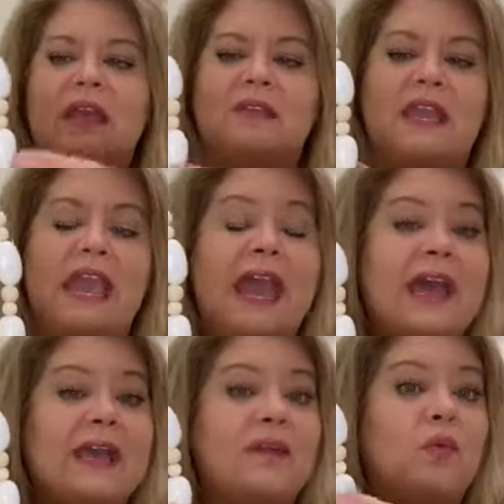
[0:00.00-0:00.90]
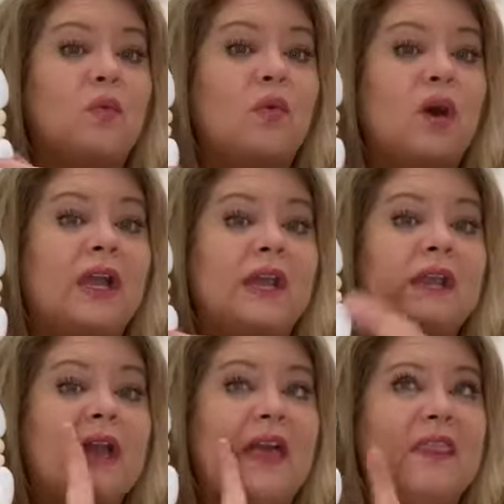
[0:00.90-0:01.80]
They had one,
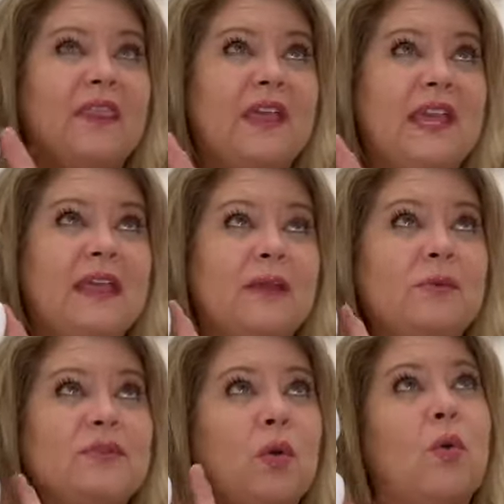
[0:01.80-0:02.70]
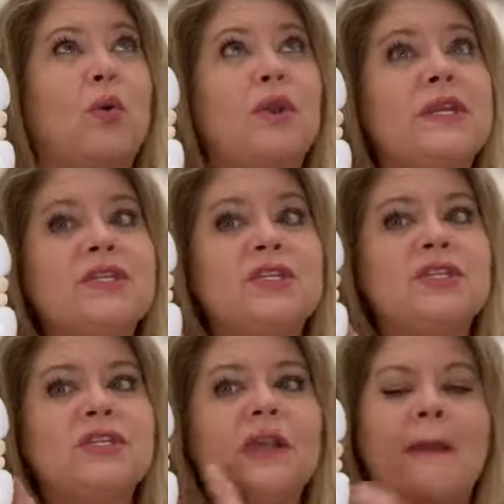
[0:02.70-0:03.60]
I think it was
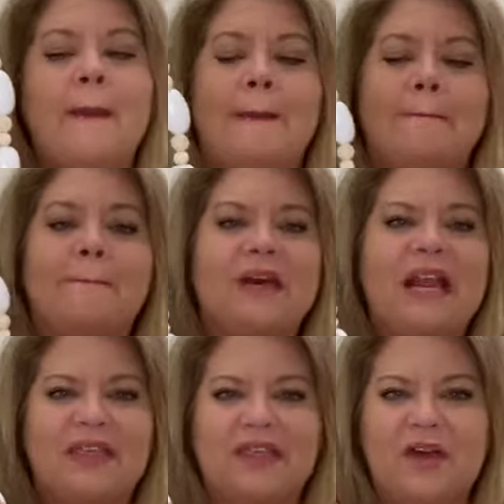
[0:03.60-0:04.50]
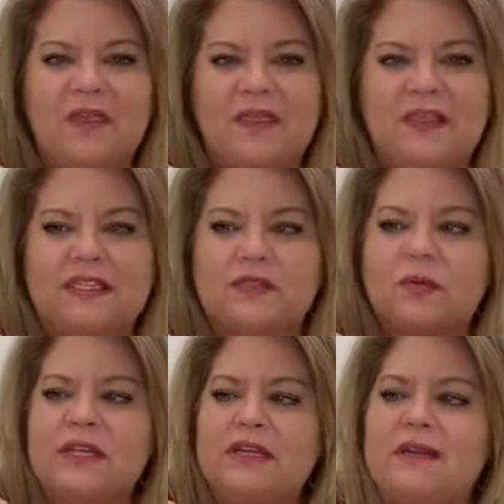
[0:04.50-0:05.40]
orange, but I thought this
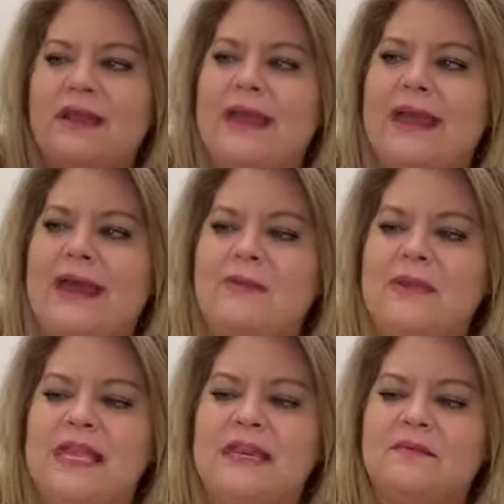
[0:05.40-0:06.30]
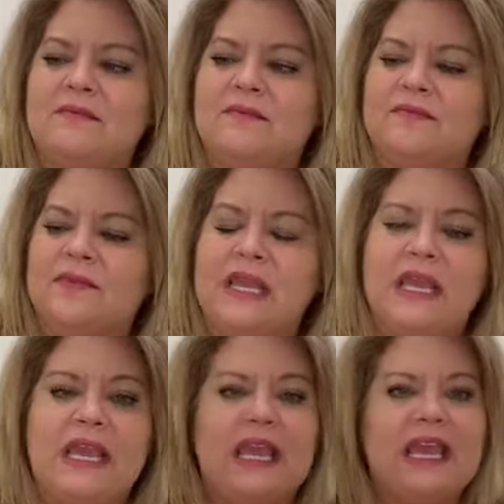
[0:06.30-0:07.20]
one, I mean,
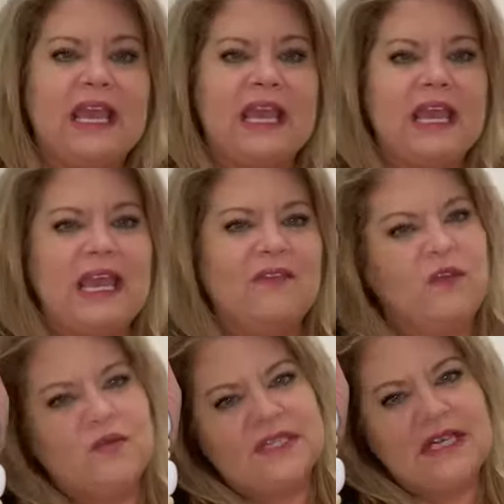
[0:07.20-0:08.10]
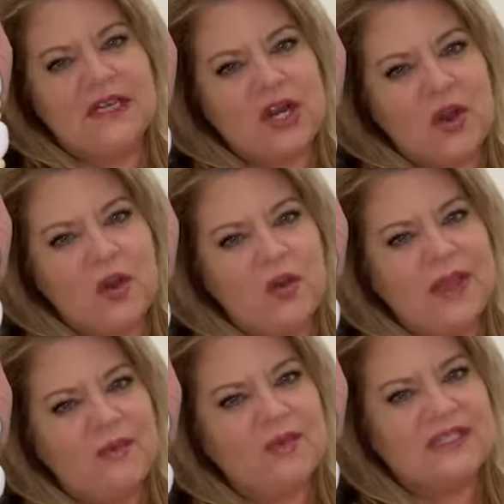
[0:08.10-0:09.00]
If you didn't know
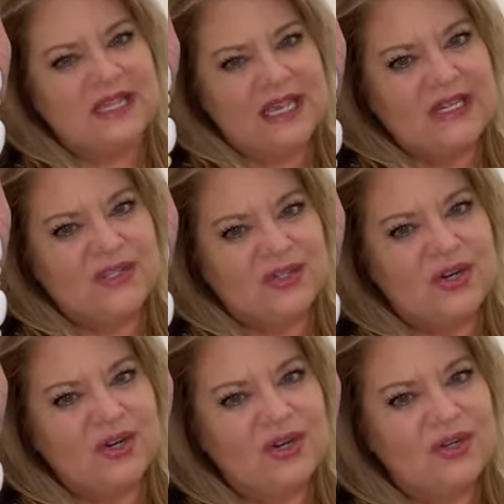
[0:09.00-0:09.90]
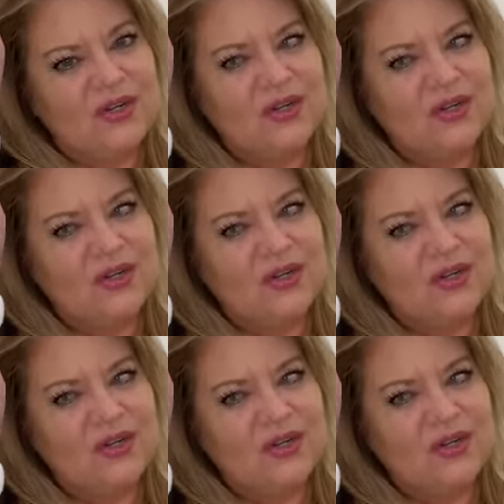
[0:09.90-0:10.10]
it was Easter,